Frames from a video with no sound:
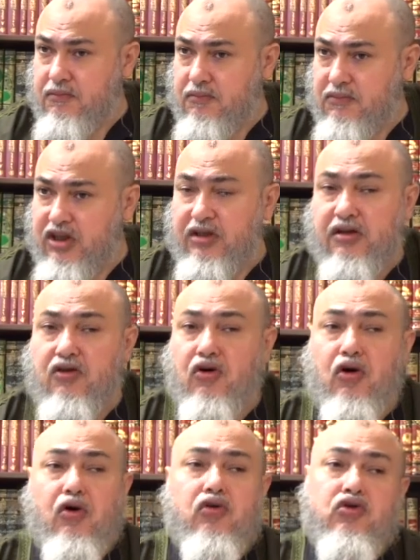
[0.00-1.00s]
That
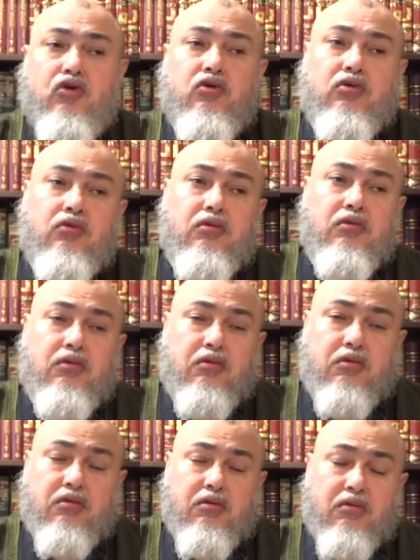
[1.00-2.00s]
although
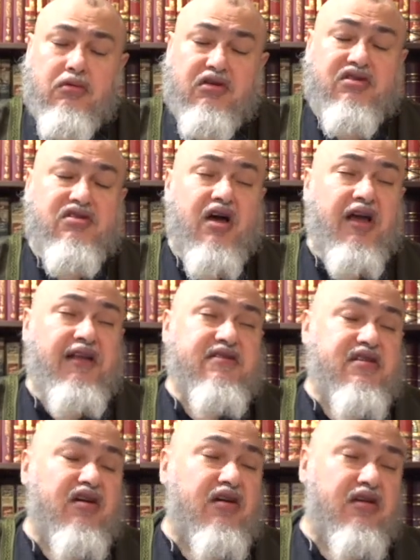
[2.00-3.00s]
the
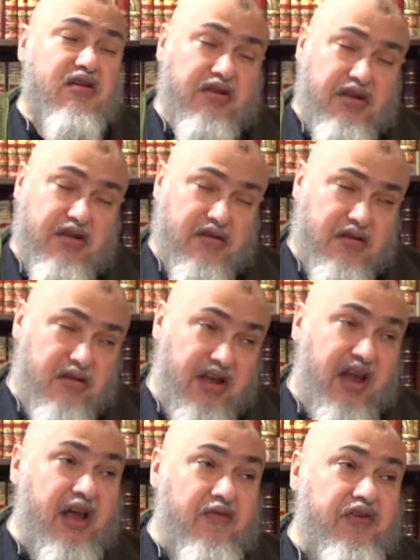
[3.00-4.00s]
signs are clear, the
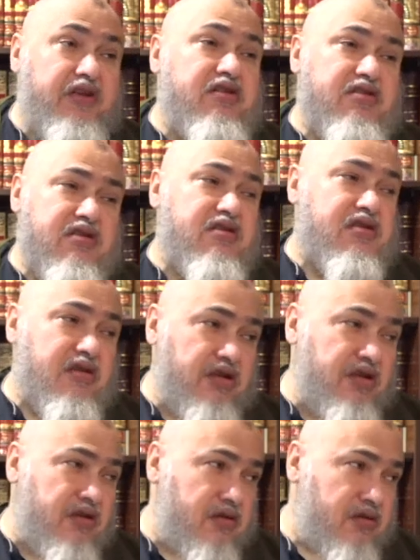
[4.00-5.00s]
evidence is
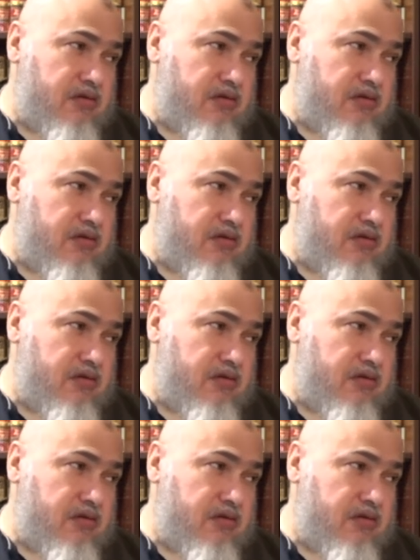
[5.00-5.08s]
clear,